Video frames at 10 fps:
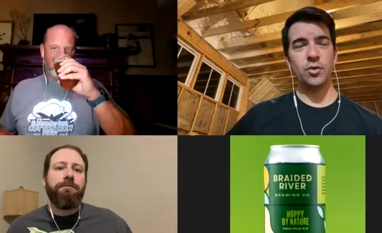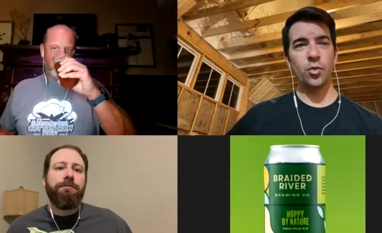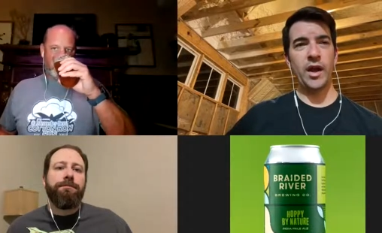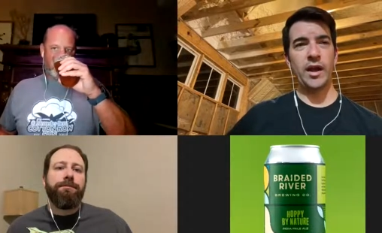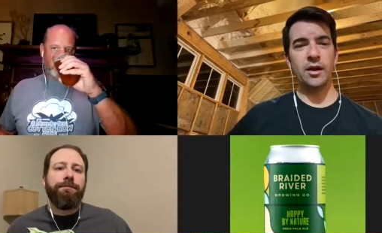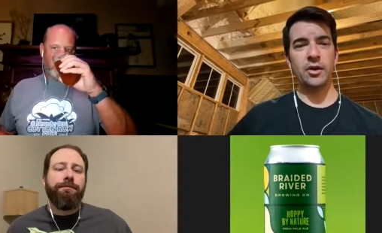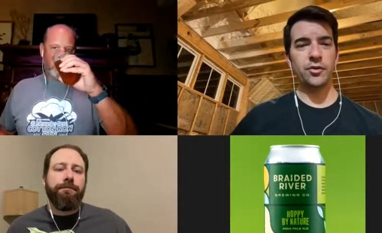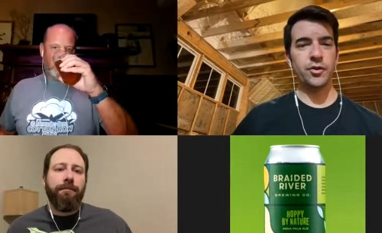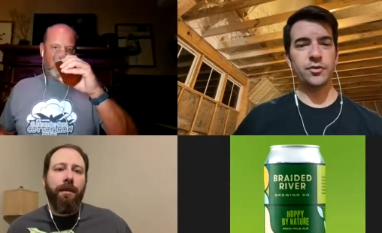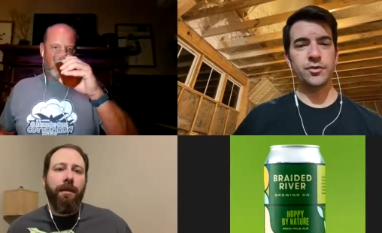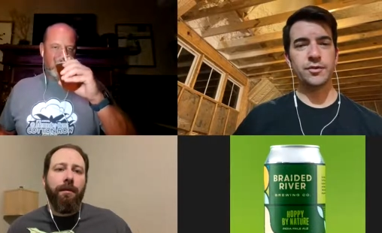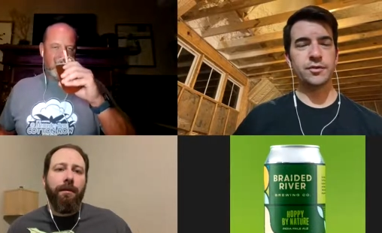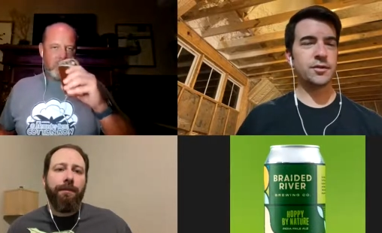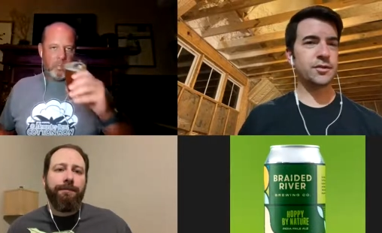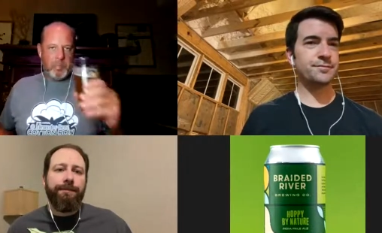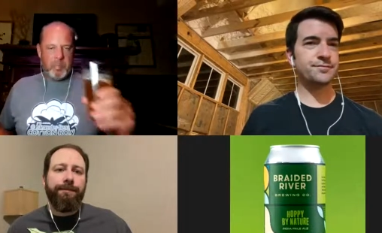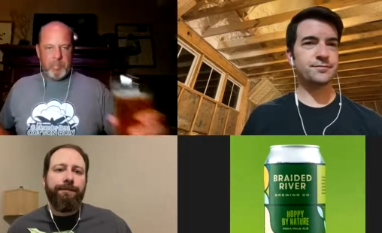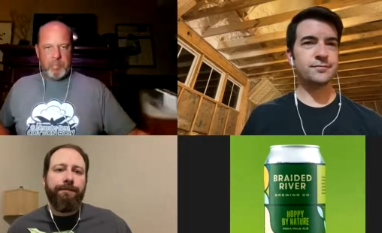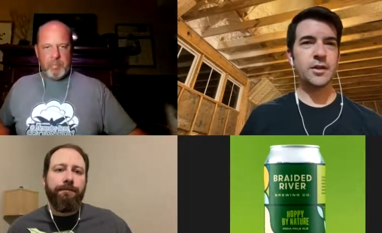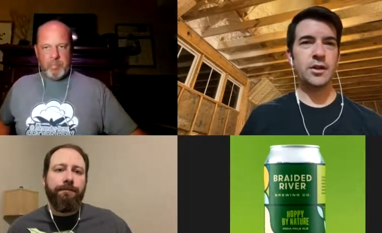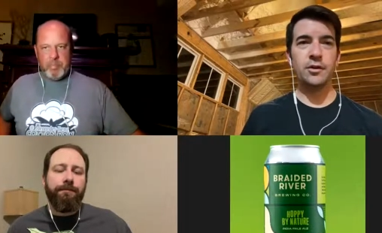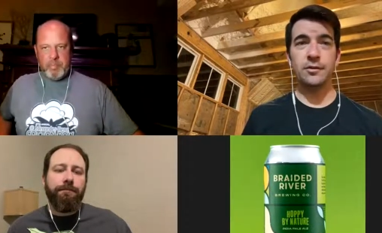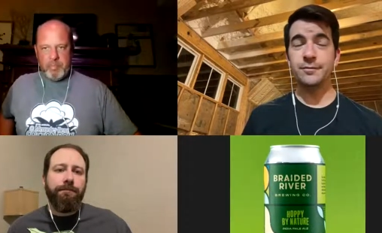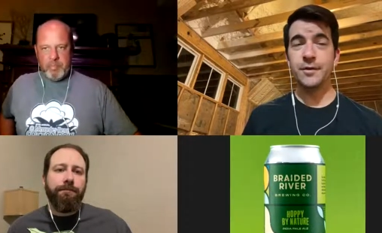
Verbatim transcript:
Speaker 1: the way all those, you know,